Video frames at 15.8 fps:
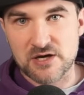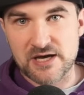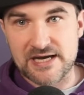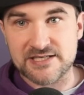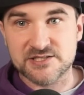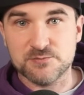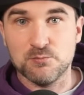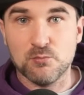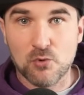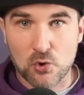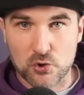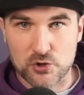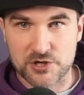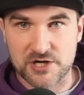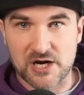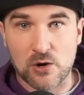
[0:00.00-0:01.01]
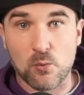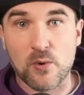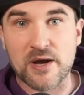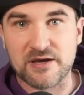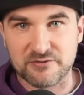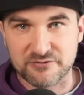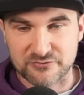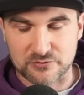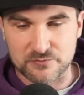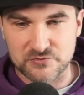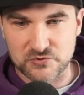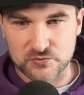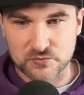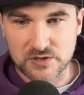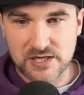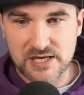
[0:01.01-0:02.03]
and more away from
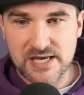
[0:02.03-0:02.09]
you.